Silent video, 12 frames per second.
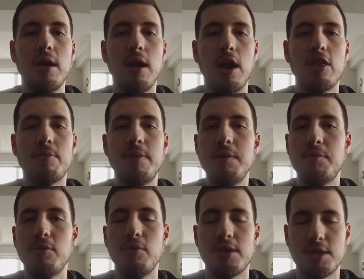other
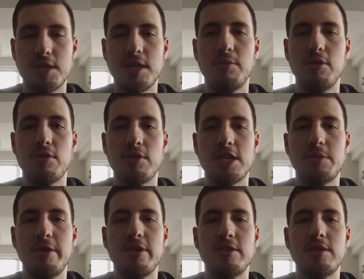people with similar
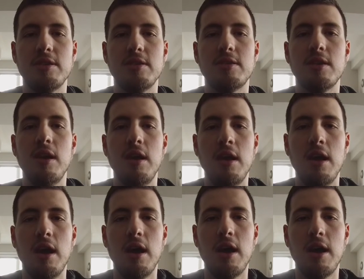experiences.
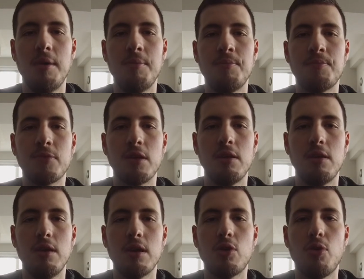
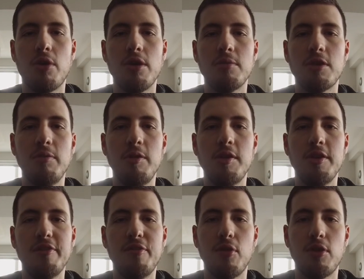Aquarium
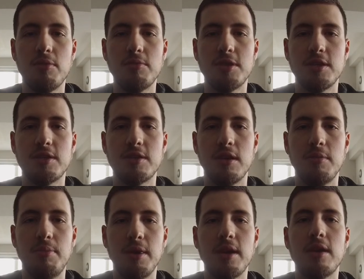community forums is a
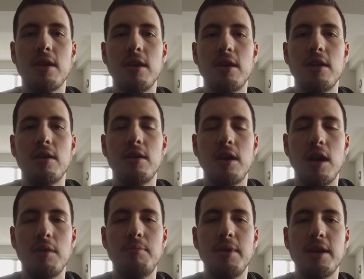big
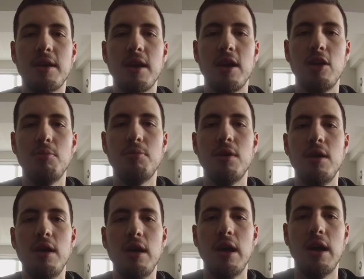help.
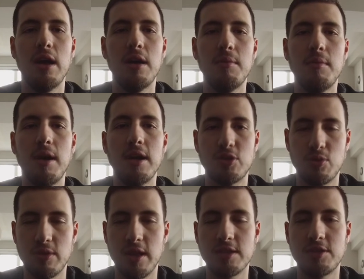That's
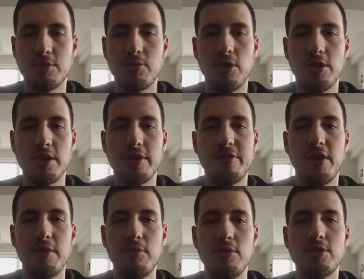where you're going to
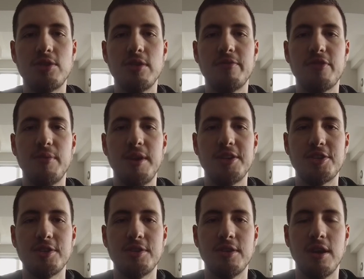find most of your
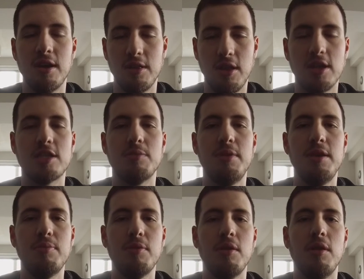information. Lots of
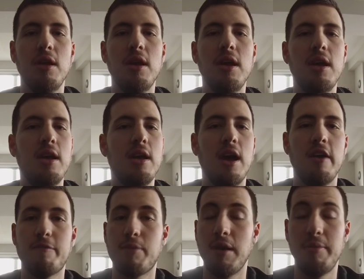people
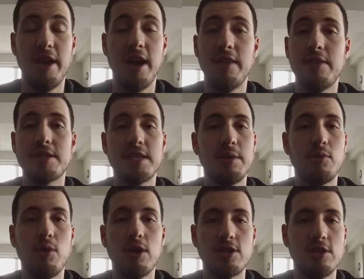have probably had the same
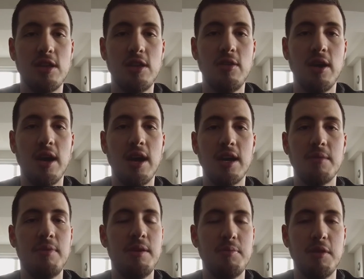question that you had,
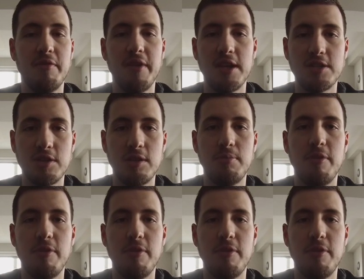and people have answered it